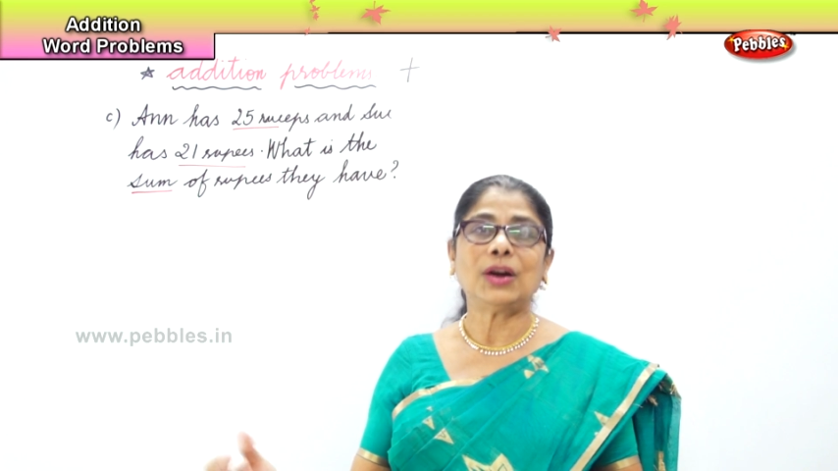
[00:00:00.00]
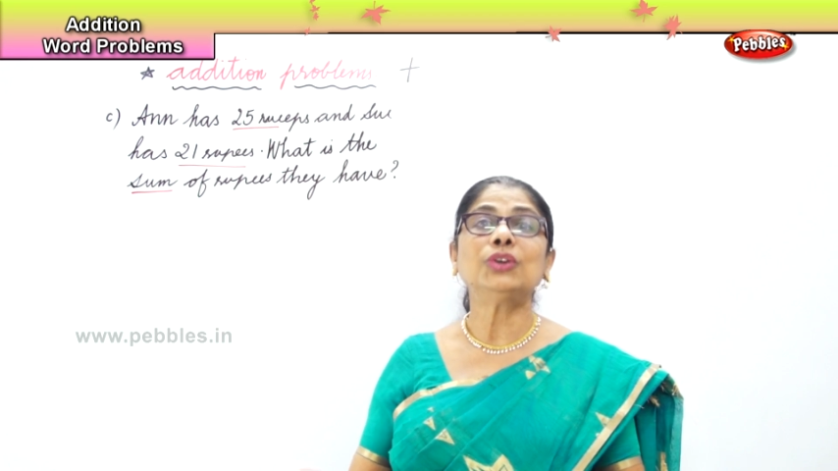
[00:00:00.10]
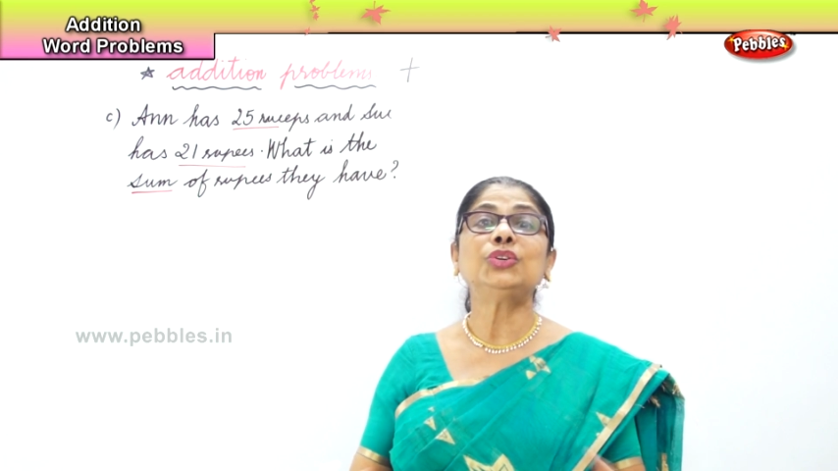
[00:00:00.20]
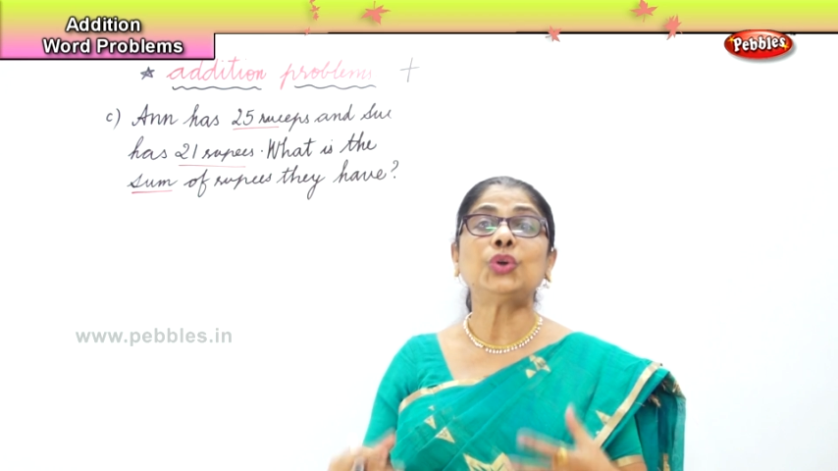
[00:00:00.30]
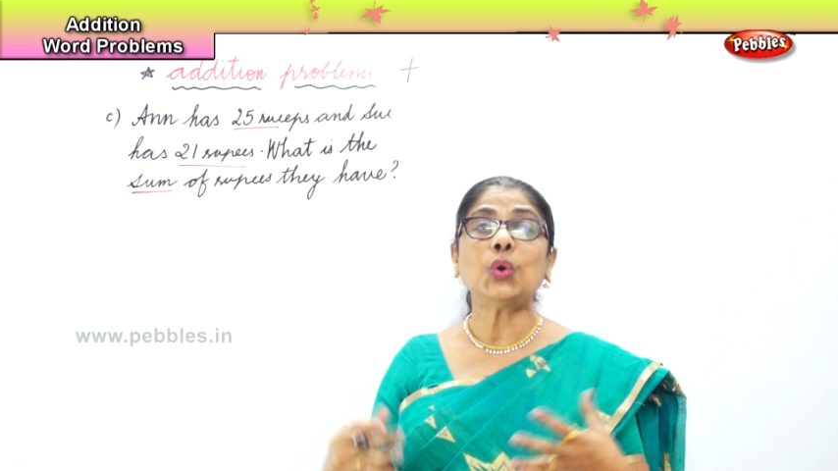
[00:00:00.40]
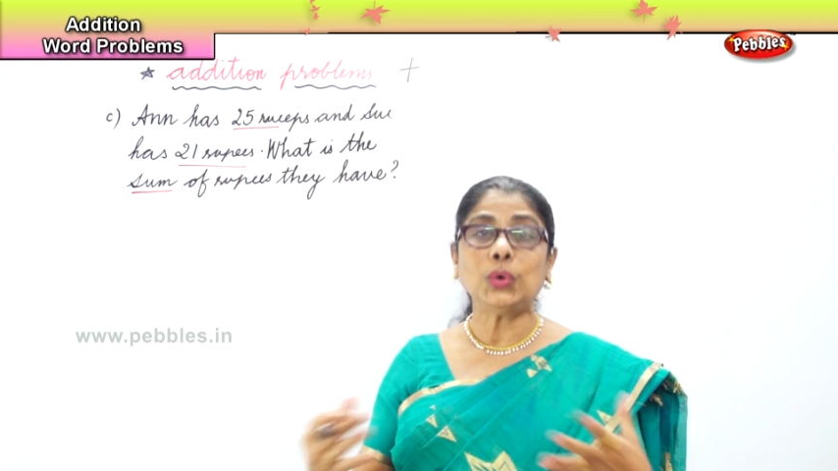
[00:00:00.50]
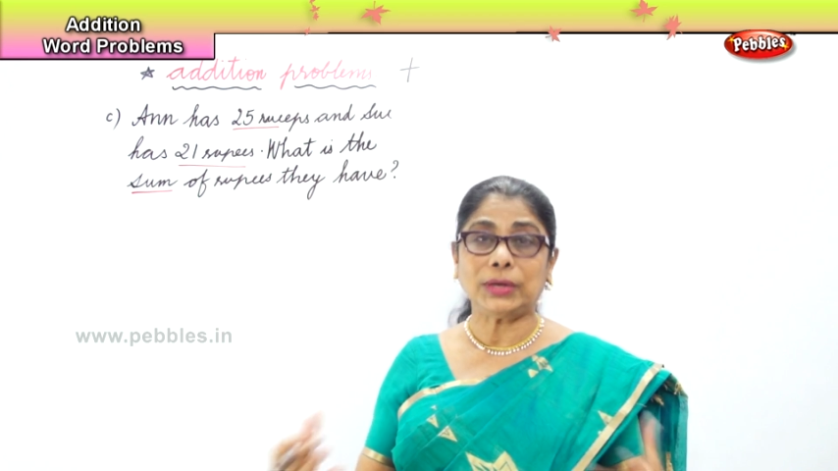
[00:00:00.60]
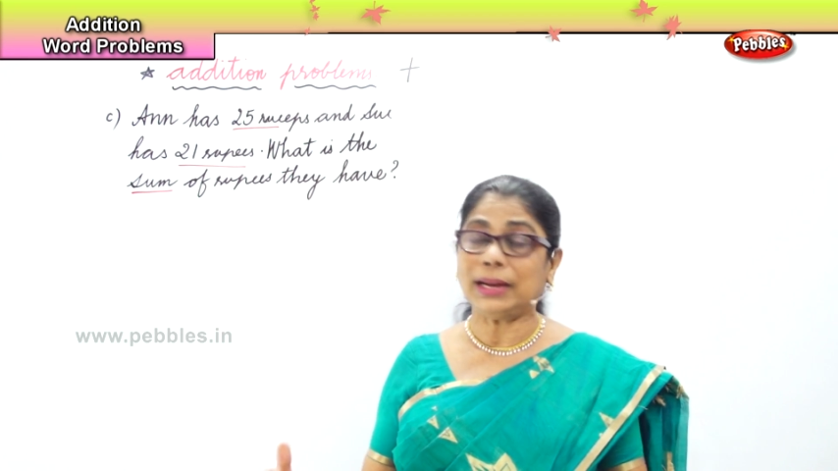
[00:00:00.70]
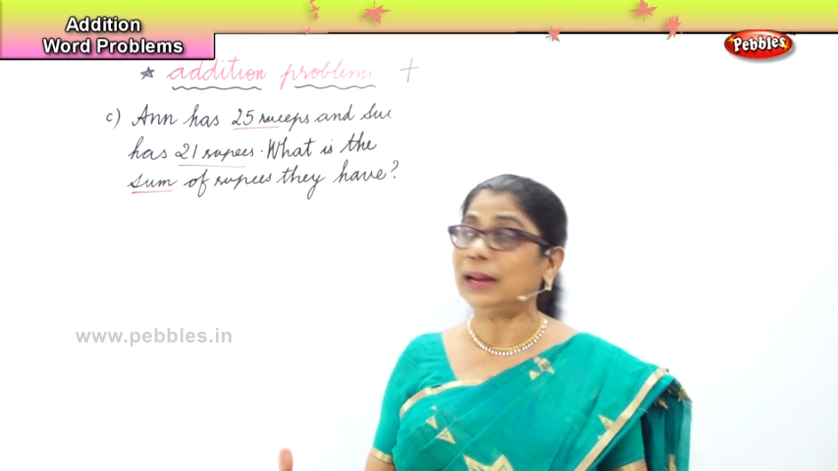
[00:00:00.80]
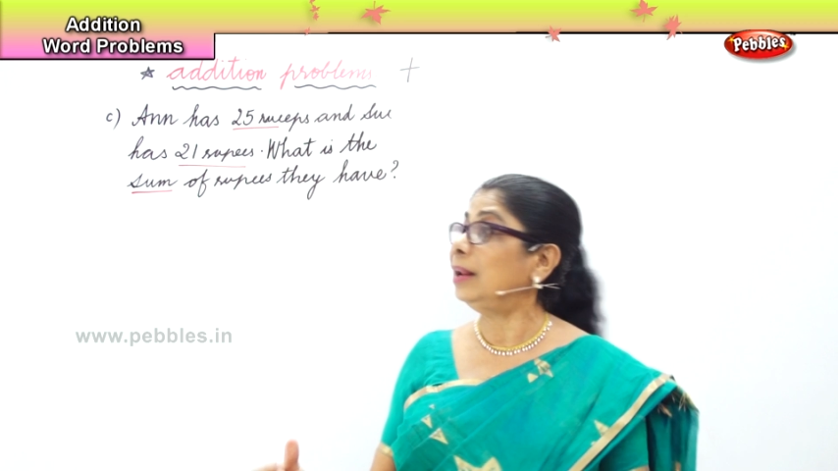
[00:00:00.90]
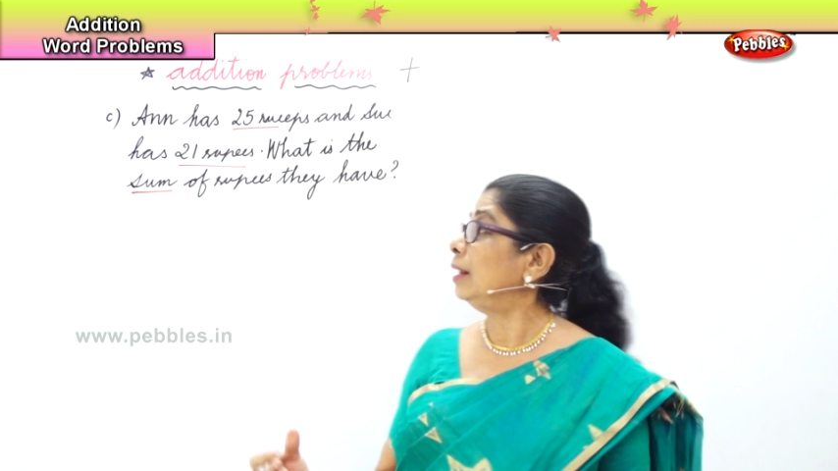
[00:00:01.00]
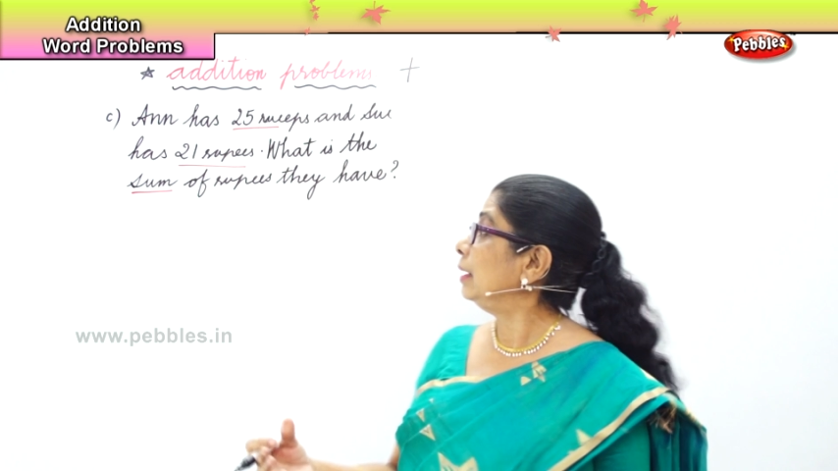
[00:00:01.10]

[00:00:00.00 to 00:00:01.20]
or total